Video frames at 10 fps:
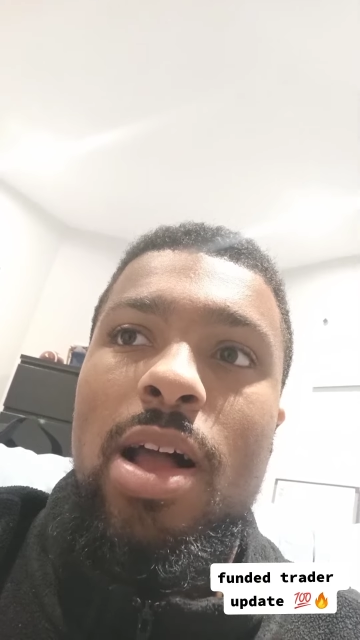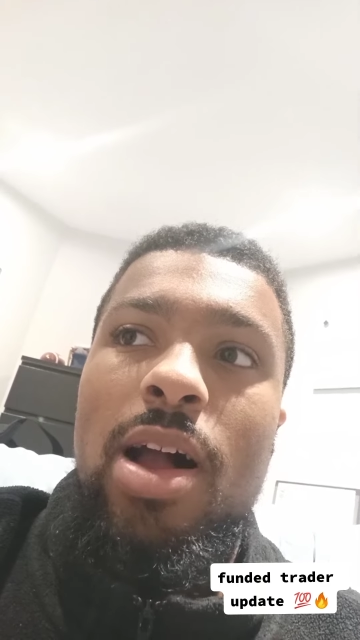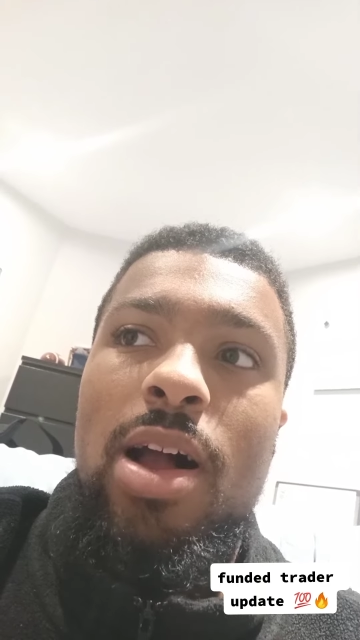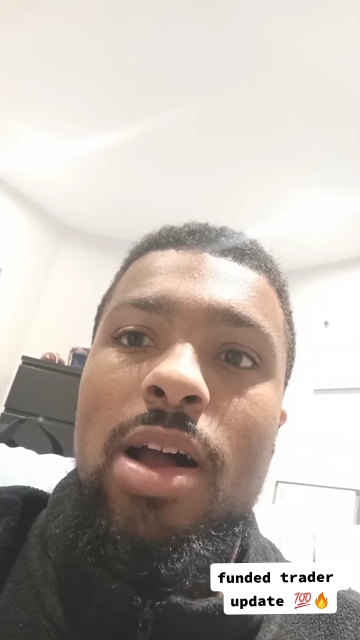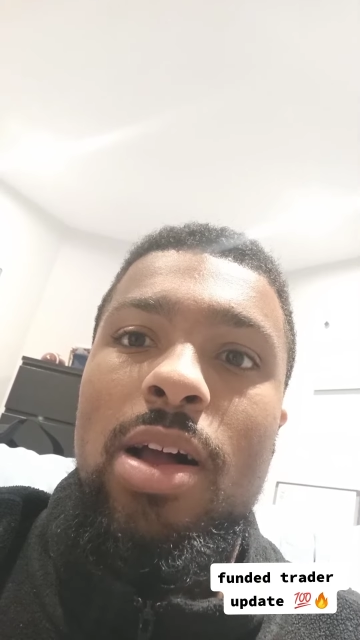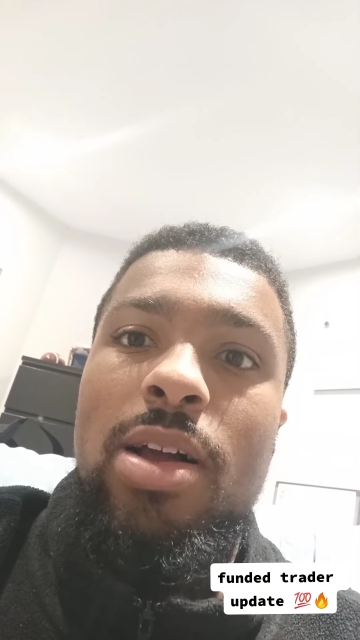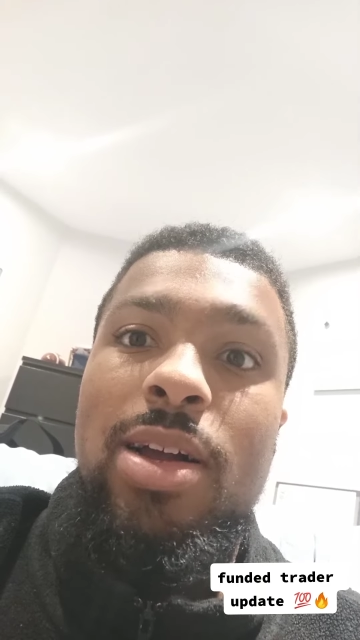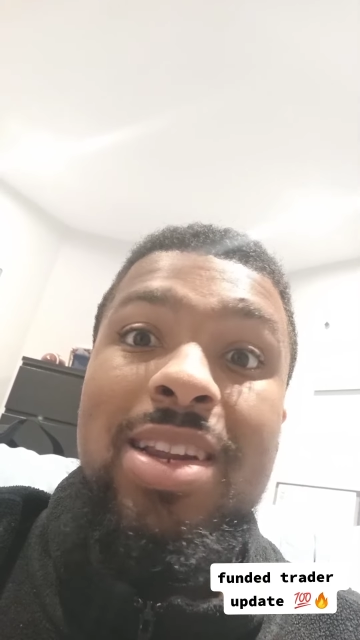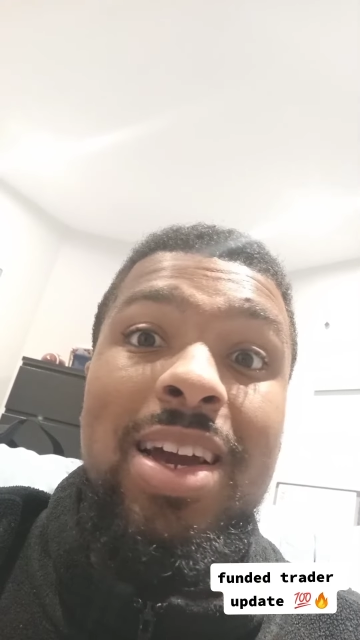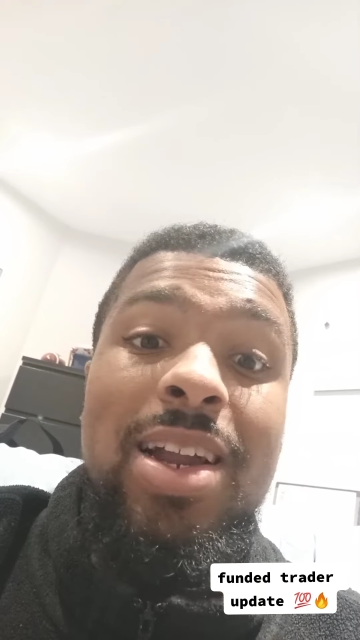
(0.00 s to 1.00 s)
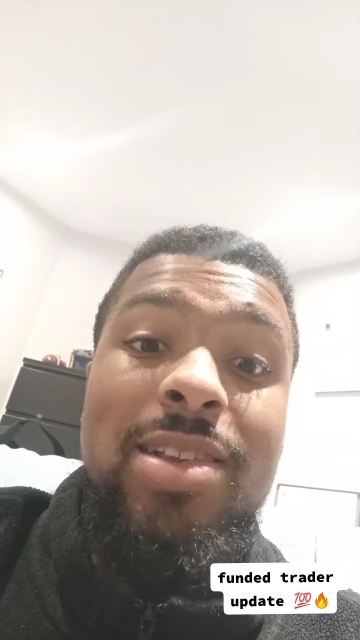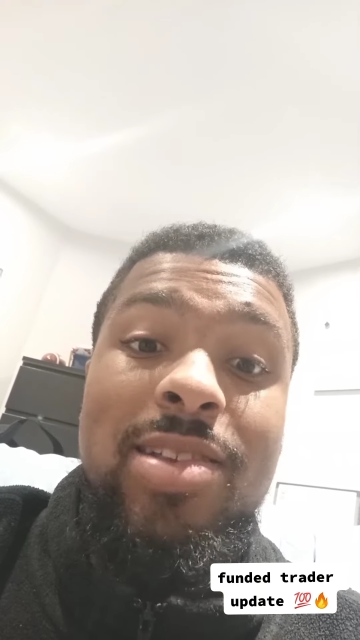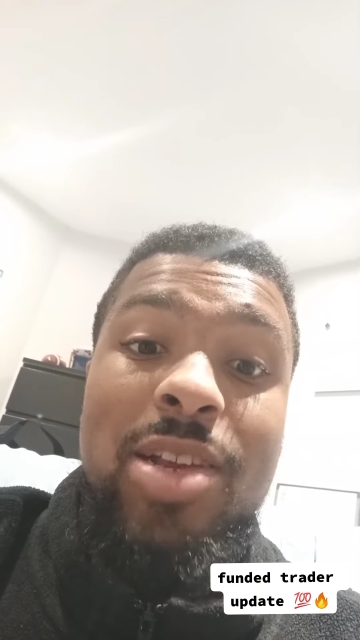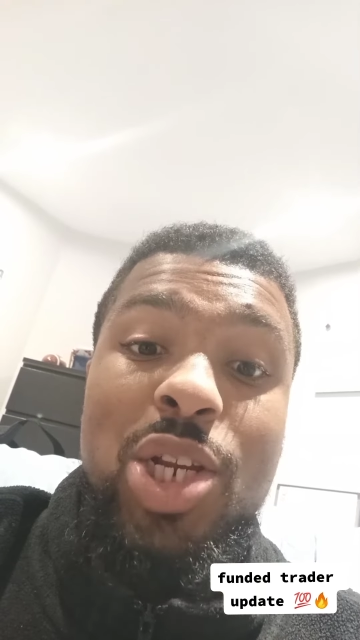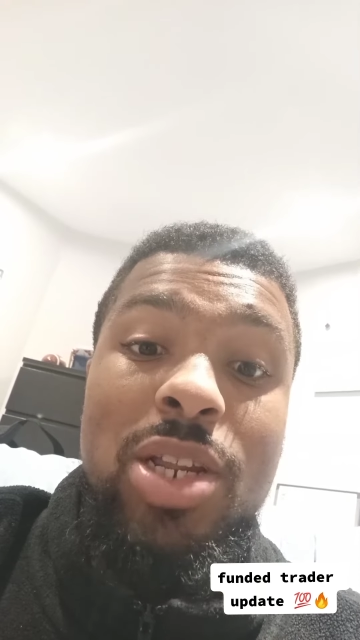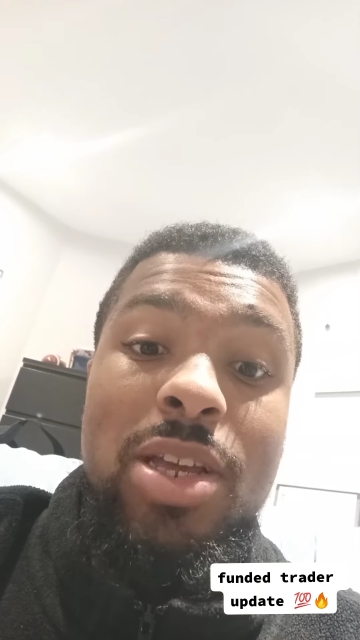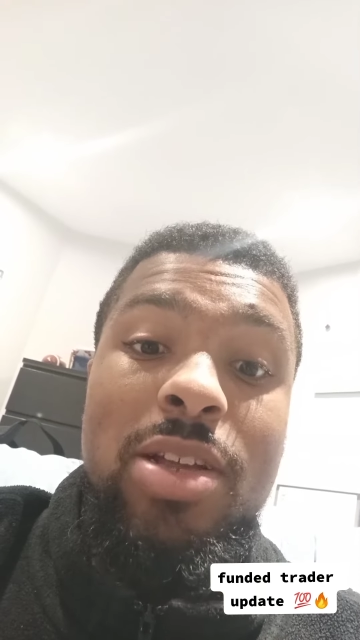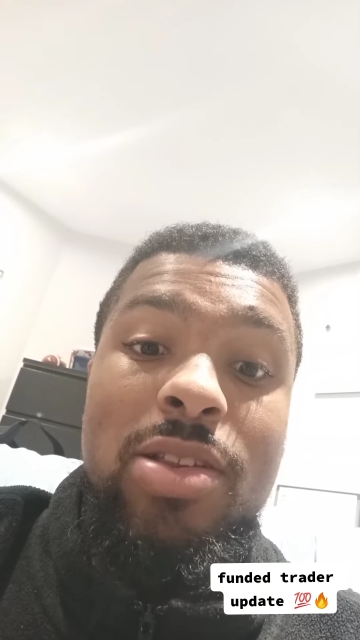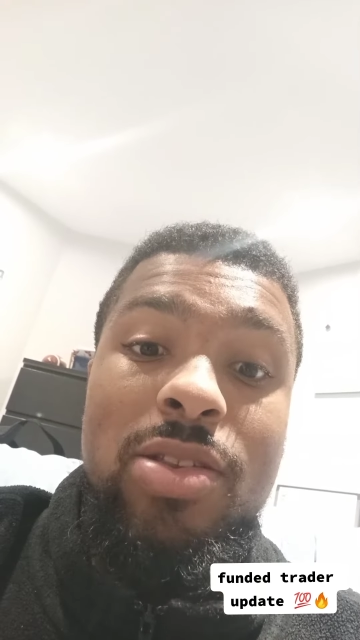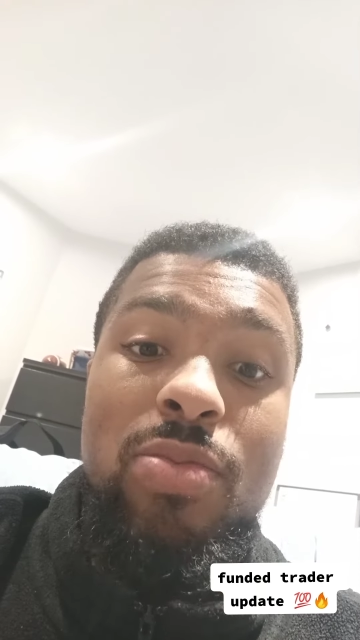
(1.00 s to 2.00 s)
And yeah, that's essentially
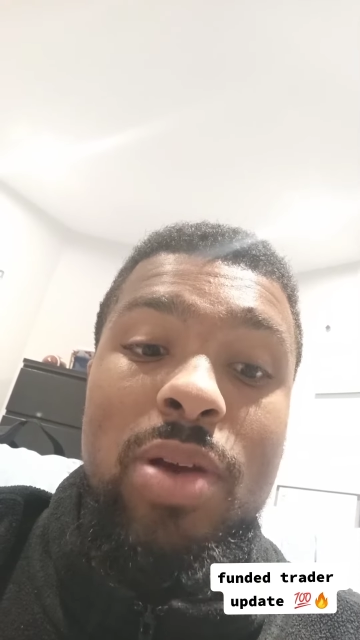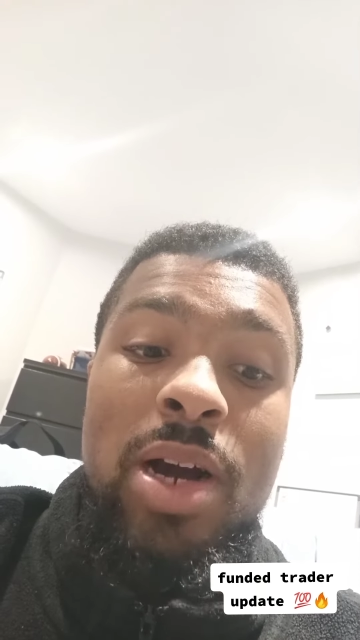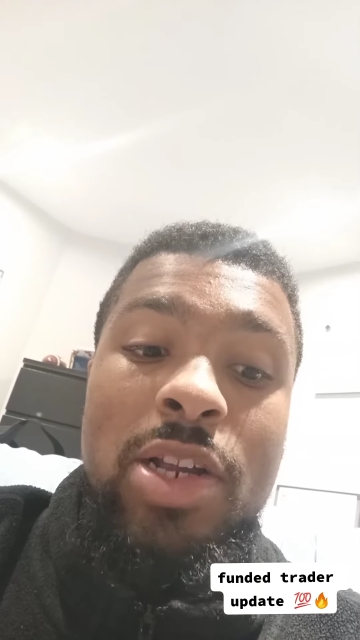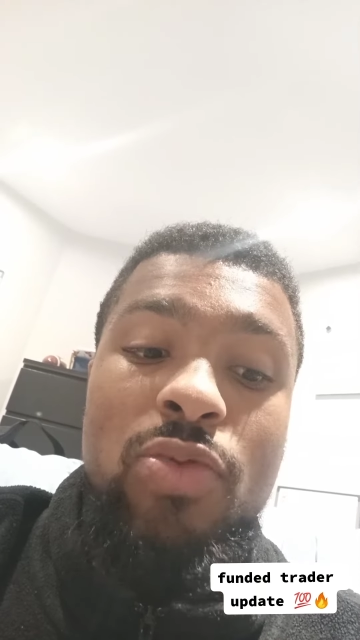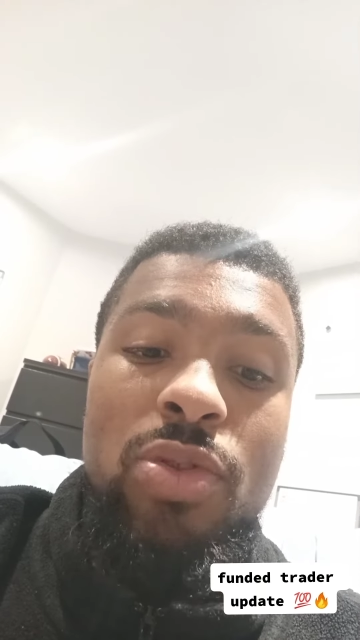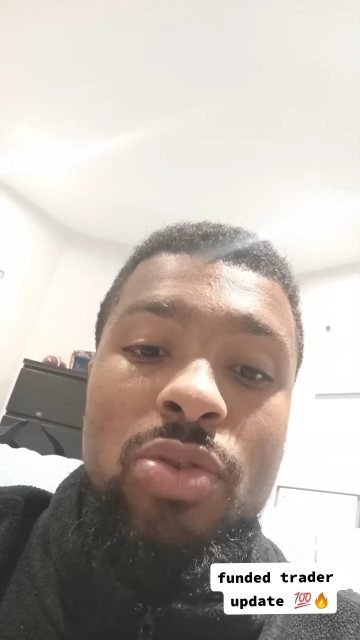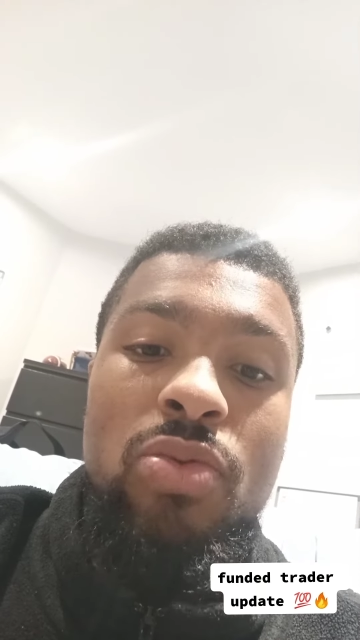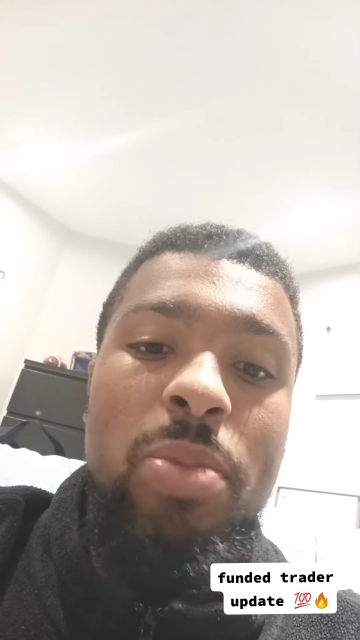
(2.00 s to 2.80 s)
it, to be honest with you.